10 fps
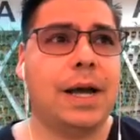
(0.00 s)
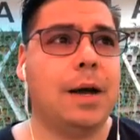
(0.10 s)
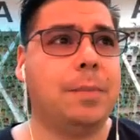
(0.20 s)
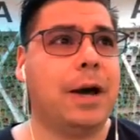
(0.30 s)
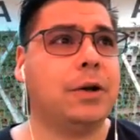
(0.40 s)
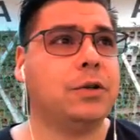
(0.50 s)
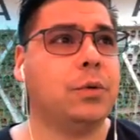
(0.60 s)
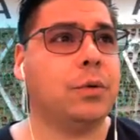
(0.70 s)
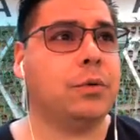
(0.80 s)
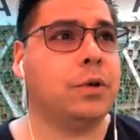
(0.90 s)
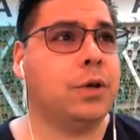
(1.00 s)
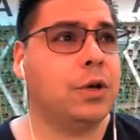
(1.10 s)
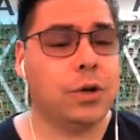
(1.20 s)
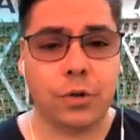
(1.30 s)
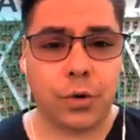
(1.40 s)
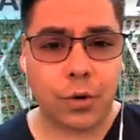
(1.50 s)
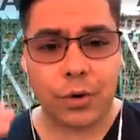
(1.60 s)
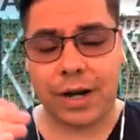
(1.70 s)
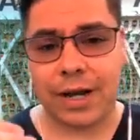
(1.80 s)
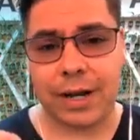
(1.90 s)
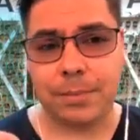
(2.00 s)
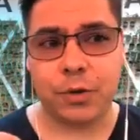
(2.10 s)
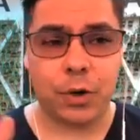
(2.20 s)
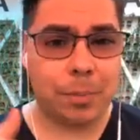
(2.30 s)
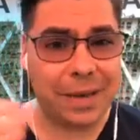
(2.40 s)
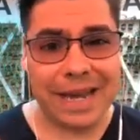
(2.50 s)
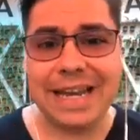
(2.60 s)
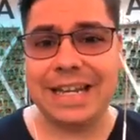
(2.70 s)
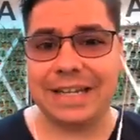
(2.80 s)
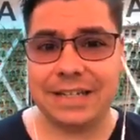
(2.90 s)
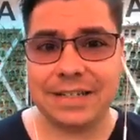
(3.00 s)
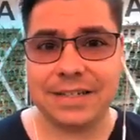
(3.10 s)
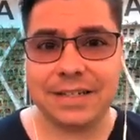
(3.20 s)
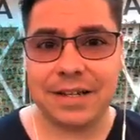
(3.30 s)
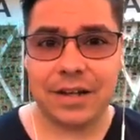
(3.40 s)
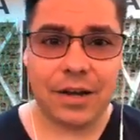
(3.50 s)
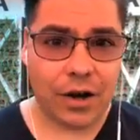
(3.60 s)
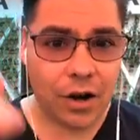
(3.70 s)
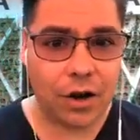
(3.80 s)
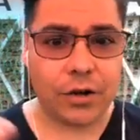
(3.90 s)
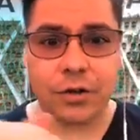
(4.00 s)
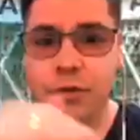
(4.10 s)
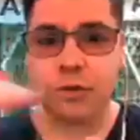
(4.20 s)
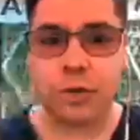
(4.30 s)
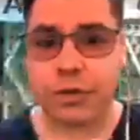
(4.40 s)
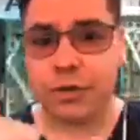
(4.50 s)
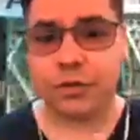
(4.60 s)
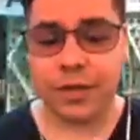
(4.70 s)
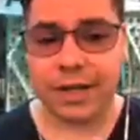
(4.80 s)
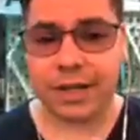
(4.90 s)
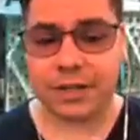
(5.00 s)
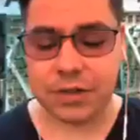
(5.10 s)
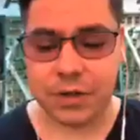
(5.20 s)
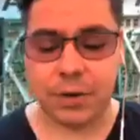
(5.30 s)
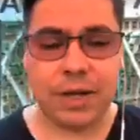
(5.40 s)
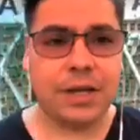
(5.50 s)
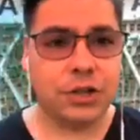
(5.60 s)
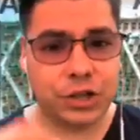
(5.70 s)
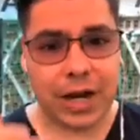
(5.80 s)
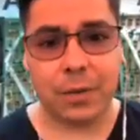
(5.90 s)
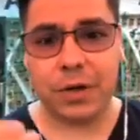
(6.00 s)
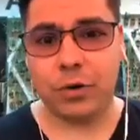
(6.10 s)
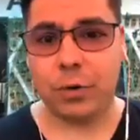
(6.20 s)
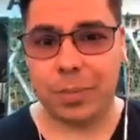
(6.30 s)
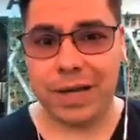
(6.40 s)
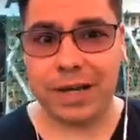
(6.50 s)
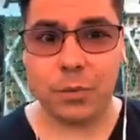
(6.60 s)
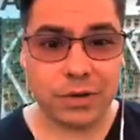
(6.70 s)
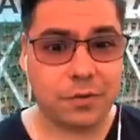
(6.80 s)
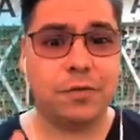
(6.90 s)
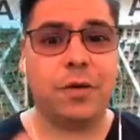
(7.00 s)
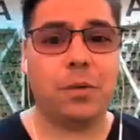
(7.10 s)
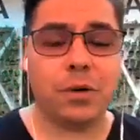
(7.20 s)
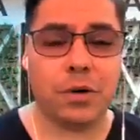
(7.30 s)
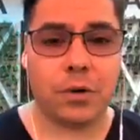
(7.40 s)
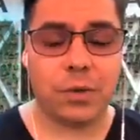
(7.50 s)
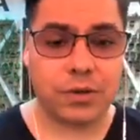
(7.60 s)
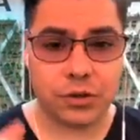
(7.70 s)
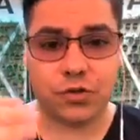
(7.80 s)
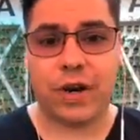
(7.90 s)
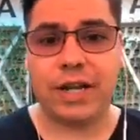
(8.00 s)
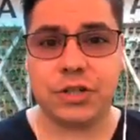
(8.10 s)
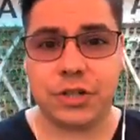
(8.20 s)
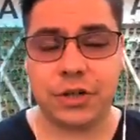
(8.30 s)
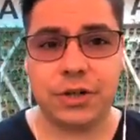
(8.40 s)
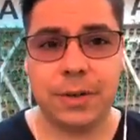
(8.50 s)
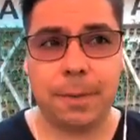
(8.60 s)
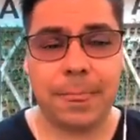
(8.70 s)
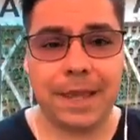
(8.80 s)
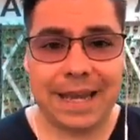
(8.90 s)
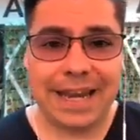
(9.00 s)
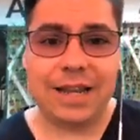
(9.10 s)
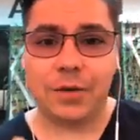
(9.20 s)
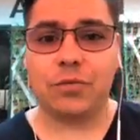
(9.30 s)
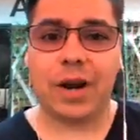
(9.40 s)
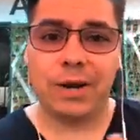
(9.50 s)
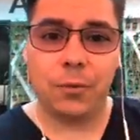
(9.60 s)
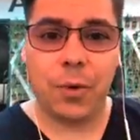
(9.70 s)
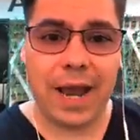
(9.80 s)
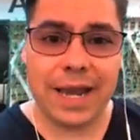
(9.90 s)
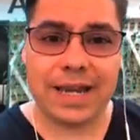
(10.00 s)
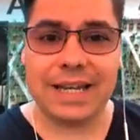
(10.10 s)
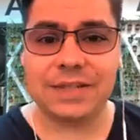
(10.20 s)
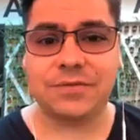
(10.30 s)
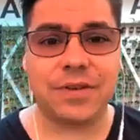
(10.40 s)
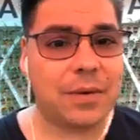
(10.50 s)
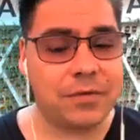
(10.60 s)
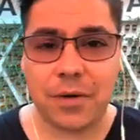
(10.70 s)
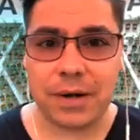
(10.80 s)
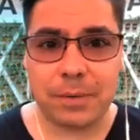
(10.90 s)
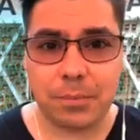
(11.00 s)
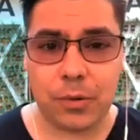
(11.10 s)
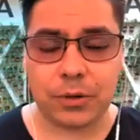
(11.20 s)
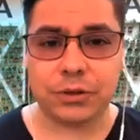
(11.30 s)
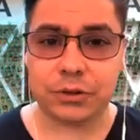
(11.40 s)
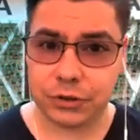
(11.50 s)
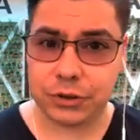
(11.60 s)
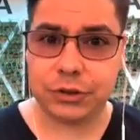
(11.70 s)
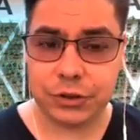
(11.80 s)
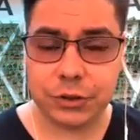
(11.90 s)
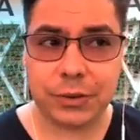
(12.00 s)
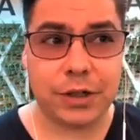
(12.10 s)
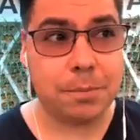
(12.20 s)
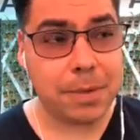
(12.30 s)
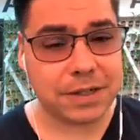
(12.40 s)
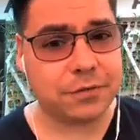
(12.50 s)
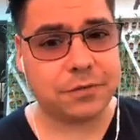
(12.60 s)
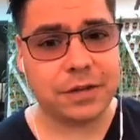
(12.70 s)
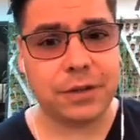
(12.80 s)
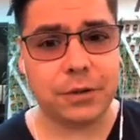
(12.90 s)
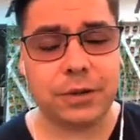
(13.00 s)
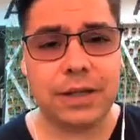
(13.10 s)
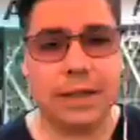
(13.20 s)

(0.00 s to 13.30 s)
about your opinions on certain things. You know, sharing your opinion with a foreigner, with a stranger, in the right way is very, very important to do, and you must feel